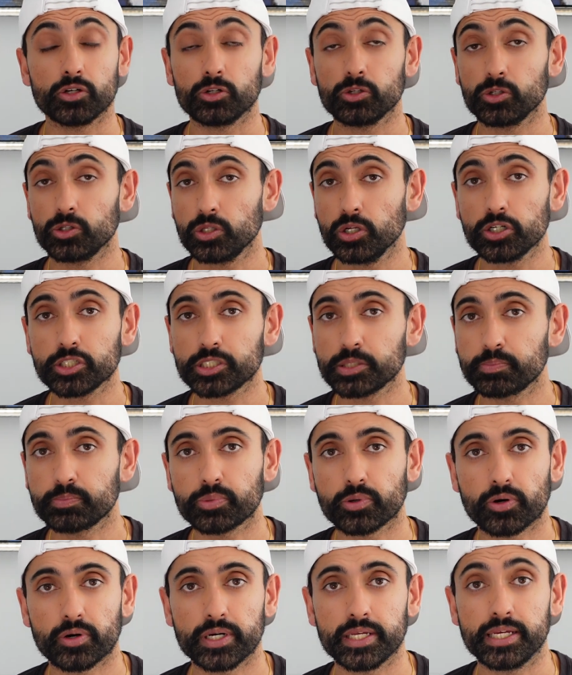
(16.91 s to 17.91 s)
looked
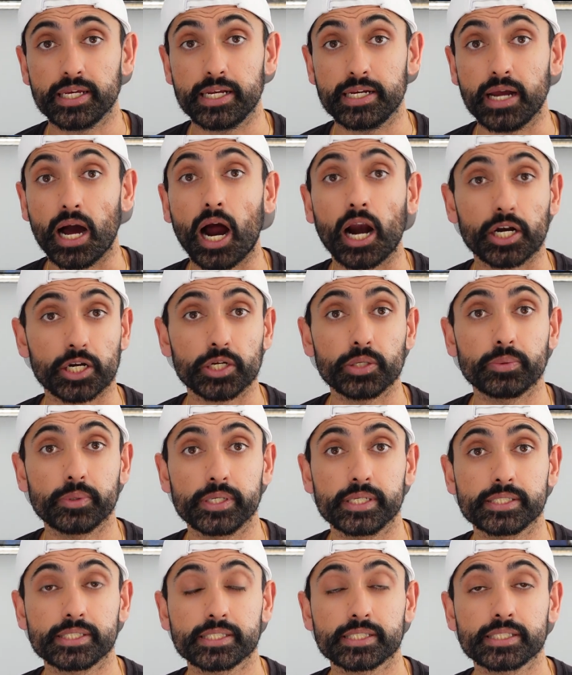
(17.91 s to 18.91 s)
pretty
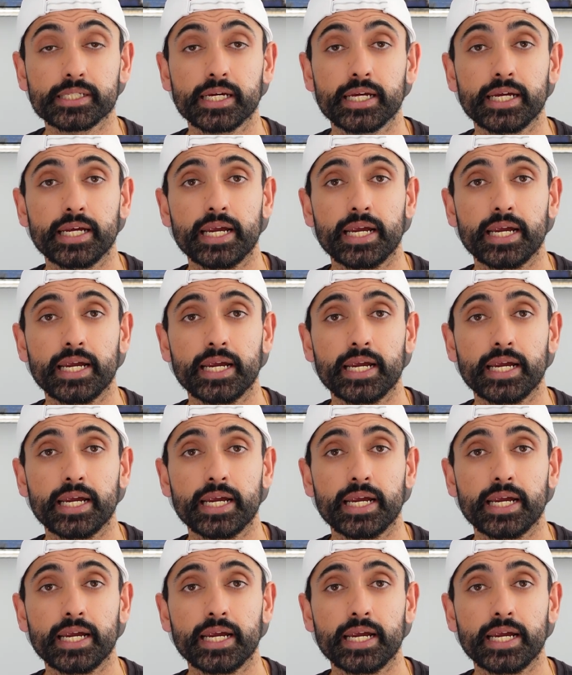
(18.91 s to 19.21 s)
innocuous.